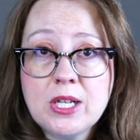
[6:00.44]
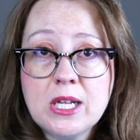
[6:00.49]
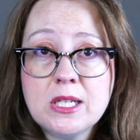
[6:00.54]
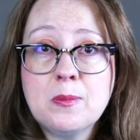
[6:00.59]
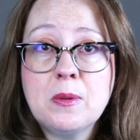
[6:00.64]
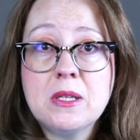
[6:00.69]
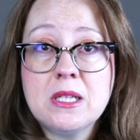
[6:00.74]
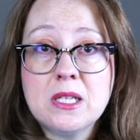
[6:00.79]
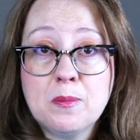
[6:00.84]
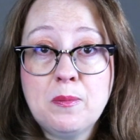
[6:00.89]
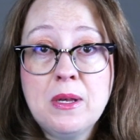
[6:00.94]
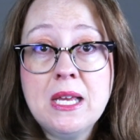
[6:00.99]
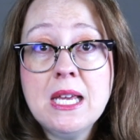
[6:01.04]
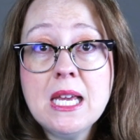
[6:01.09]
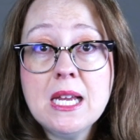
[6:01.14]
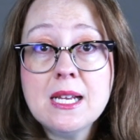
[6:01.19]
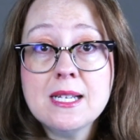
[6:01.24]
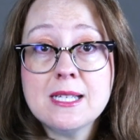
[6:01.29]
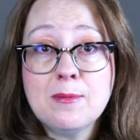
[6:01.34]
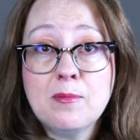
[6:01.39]
has been
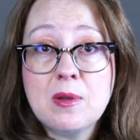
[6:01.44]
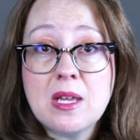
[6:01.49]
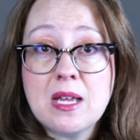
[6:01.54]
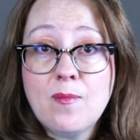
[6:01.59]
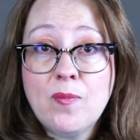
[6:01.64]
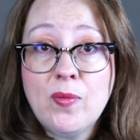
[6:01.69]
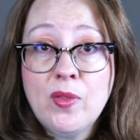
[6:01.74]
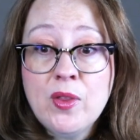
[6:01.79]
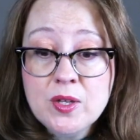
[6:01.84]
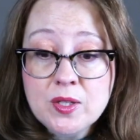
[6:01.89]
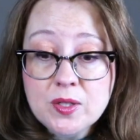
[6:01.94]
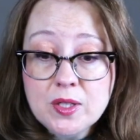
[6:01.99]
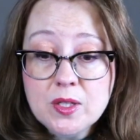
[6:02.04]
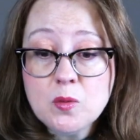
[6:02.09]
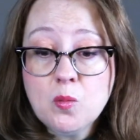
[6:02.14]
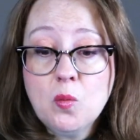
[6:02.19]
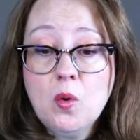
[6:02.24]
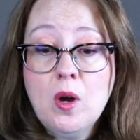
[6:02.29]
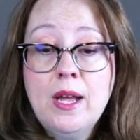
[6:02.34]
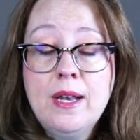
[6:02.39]
speaking to me. This is
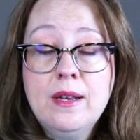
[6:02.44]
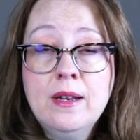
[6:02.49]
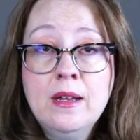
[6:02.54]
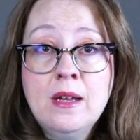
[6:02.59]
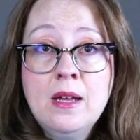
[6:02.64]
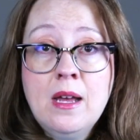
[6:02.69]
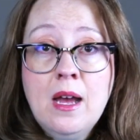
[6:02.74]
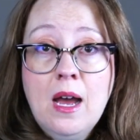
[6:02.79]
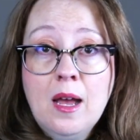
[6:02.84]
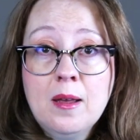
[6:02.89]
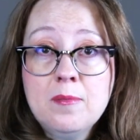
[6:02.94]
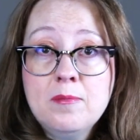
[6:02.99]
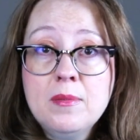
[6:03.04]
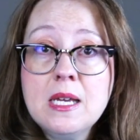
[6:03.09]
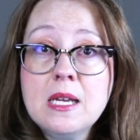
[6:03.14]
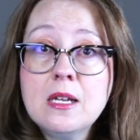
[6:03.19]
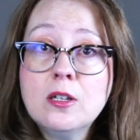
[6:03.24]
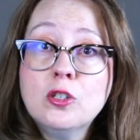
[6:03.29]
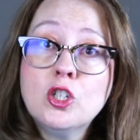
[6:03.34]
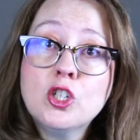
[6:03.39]
what I'm
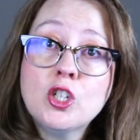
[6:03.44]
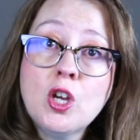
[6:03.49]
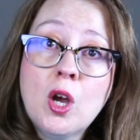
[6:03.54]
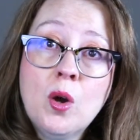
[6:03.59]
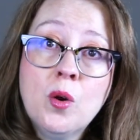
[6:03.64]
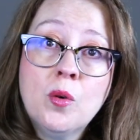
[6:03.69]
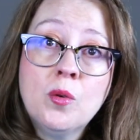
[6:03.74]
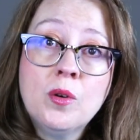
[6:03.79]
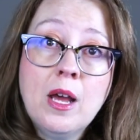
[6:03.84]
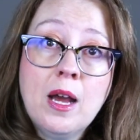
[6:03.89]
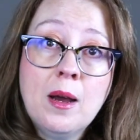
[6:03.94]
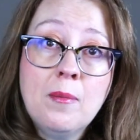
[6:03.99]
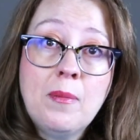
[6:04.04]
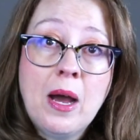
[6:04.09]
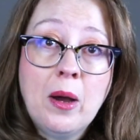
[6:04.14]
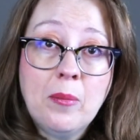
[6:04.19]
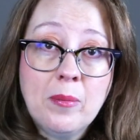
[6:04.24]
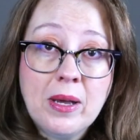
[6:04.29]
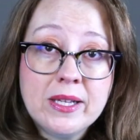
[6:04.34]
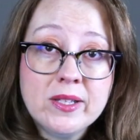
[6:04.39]
being shown
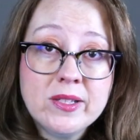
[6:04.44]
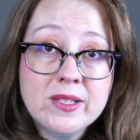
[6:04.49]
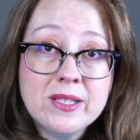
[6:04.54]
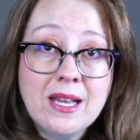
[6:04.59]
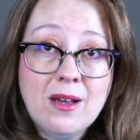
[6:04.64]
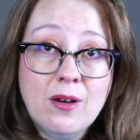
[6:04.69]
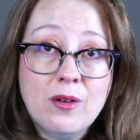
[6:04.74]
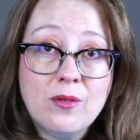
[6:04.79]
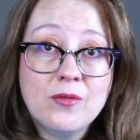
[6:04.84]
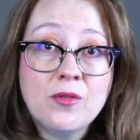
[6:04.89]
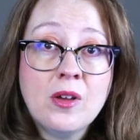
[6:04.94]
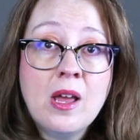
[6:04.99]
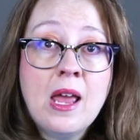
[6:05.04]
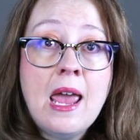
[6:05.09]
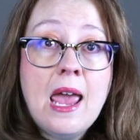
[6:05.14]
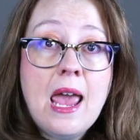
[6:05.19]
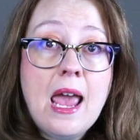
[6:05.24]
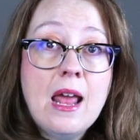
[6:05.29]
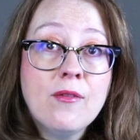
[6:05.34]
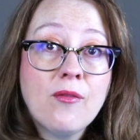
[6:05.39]
about myself.
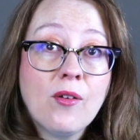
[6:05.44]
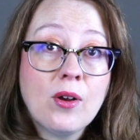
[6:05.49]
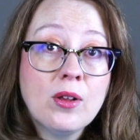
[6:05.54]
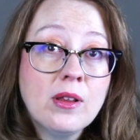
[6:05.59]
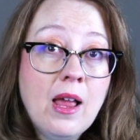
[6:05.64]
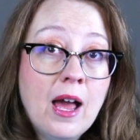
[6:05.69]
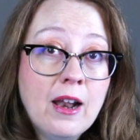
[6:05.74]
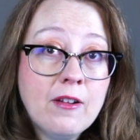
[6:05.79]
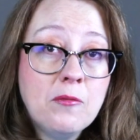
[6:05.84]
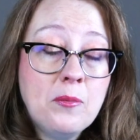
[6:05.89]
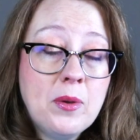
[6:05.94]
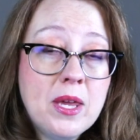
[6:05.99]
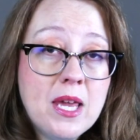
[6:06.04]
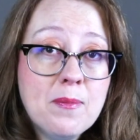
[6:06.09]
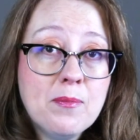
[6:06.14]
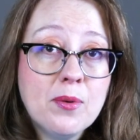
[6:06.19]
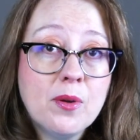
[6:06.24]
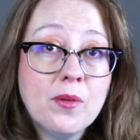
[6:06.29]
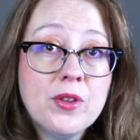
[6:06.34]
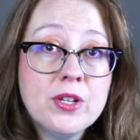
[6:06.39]
And for a lot of
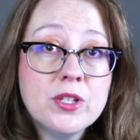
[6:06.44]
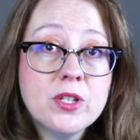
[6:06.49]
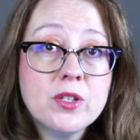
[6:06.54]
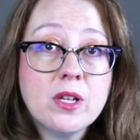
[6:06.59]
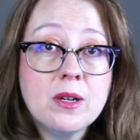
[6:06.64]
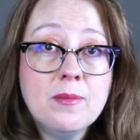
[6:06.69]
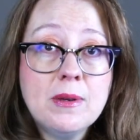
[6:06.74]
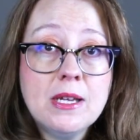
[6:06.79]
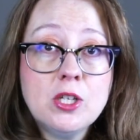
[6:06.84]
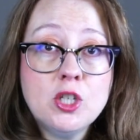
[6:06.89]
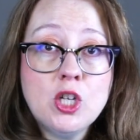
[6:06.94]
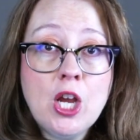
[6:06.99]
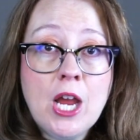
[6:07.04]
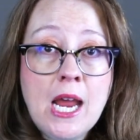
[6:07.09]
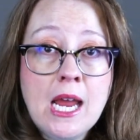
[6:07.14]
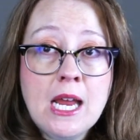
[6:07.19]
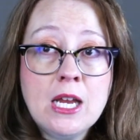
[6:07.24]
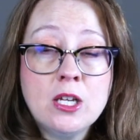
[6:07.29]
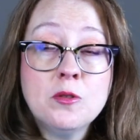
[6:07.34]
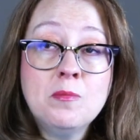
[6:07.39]
people, this is going to be a
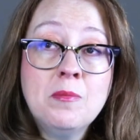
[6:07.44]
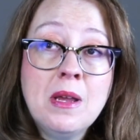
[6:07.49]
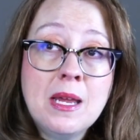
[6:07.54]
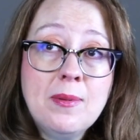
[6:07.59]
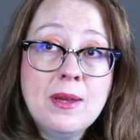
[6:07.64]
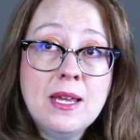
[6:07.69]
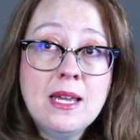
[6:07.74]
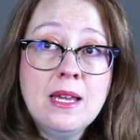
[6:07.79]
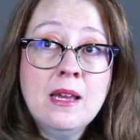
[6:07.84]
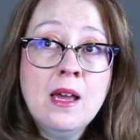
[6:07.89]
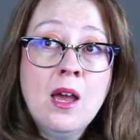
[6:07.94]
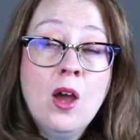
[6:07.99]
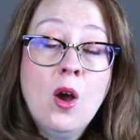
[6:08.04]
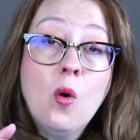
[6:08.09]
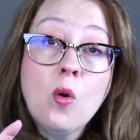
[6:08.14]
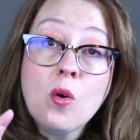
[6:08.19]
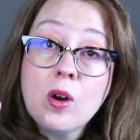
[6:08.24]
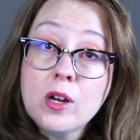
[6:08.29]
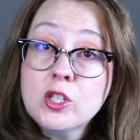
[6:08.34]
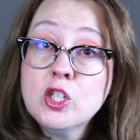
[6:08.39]
change, maybe,
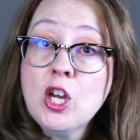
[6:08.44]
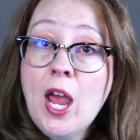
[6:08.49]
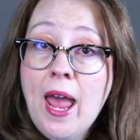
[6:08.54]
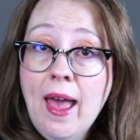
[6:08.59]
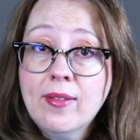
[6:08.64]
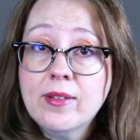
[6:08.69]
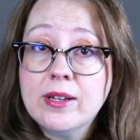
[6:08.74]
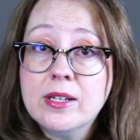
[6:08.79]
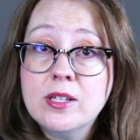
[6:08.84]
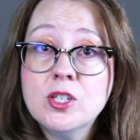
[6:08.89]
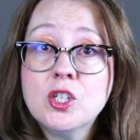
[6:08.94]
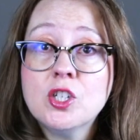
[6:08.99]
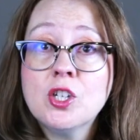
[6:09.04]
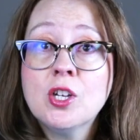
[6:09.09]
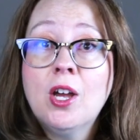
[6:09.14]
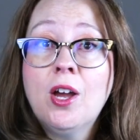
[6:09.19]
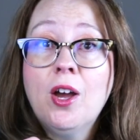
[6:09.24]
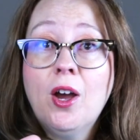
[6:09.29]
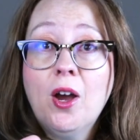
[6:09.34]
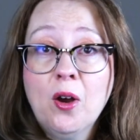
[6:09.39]
or a challenge
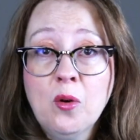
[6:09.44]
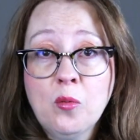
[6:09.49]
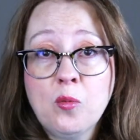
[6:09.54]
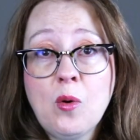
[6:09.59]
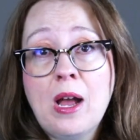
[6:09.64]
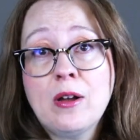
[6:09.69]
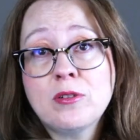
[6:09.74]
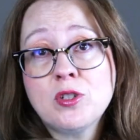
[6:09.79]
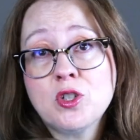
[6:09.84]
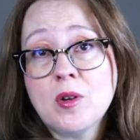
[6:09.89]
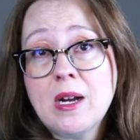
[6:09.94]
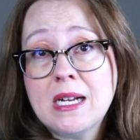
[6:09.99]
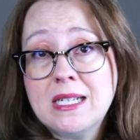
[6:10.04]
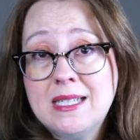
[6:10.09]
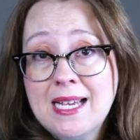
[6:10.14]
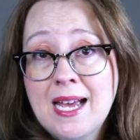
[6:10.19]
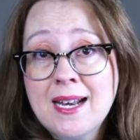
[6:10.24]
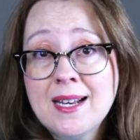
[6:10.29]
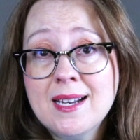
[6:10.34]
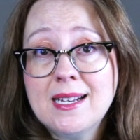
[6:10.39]
around your
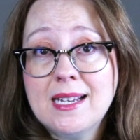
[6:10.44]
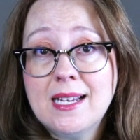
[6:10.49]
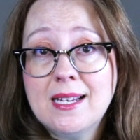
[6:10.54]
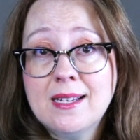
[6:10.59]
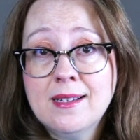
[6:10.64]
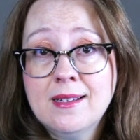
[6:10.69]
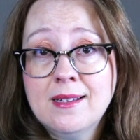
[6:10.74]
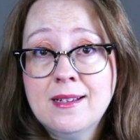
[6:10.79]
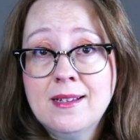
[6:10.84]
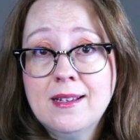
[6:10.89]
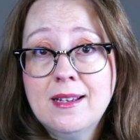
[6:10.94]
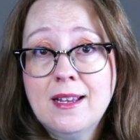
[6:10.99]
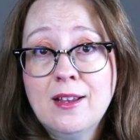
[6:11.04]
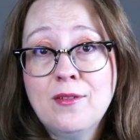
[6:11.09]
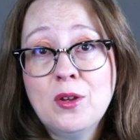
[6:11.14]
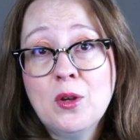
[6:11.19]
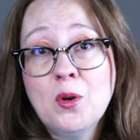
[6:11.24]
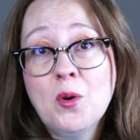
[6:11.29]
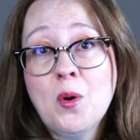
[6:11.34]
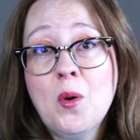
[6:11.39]
identity. If
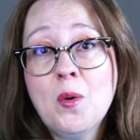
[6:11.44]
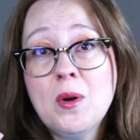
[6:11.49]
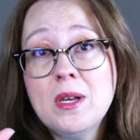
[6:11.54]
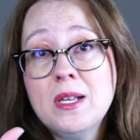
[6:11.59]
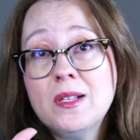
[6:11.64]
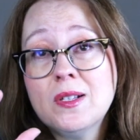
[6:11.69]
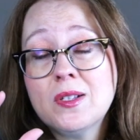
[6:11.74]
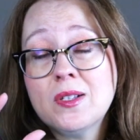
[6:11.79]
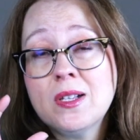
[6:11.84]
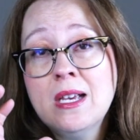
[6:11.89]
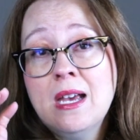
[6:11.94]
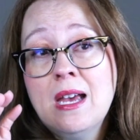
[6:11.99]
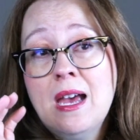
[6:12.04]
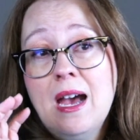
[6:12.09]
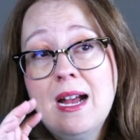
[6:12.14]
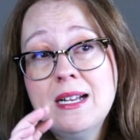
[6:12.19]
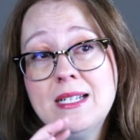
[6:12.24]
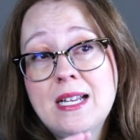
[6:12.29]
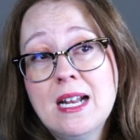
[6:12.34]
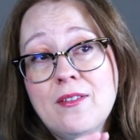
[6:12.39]
you always
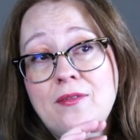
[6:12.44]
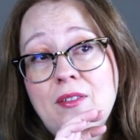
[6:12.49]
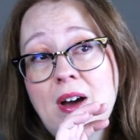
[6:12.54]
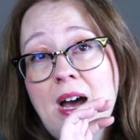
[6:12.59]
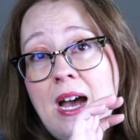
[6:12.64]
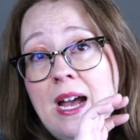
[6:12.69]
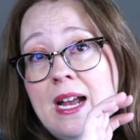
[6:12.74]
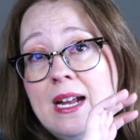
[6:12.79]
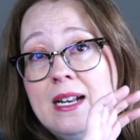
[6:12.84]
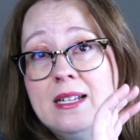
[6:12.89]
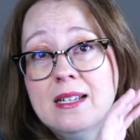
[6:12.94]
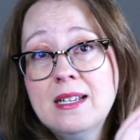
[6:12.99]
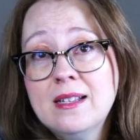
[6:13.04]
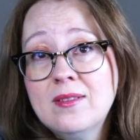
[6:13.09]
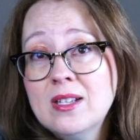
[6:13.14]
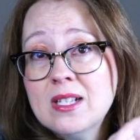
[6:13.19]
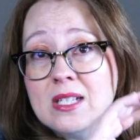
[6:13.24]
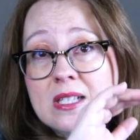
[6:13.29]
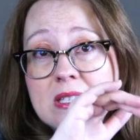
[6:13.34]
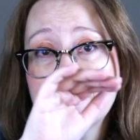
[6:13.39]
identified in
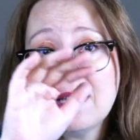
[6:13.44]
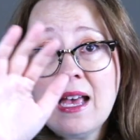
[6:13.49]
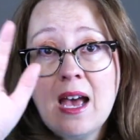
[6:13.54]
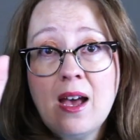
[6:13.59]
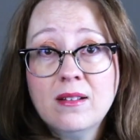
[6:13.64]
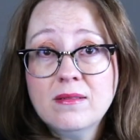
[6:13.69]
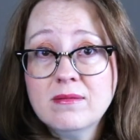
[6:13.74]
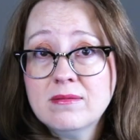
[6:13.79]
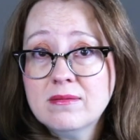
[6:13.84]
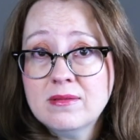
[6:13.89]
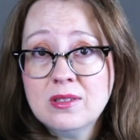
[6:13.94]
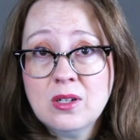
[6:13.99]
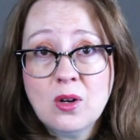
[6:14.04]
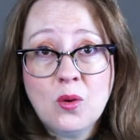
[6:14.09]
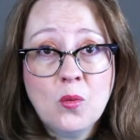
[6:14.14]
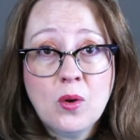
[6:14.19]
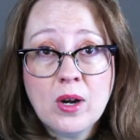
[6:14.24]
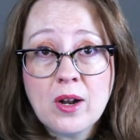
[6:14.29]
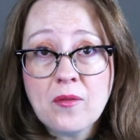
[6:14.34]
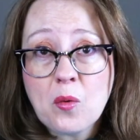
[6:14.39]
this, that, you know,
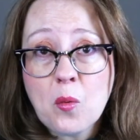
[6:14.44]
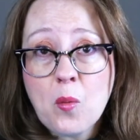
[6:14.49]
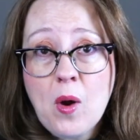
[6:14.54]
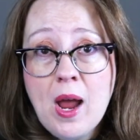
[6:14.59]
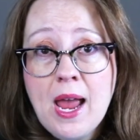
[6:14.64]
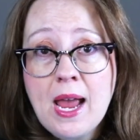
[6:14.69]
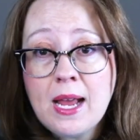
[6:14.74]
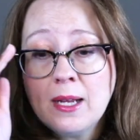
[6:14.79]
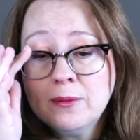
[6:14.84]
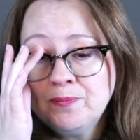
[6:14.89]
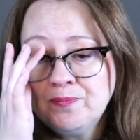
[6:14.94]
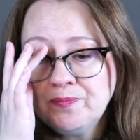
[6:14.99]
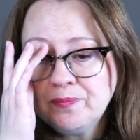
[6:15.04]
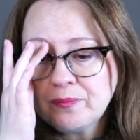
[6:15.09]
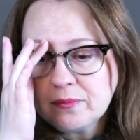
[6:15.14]
whatever way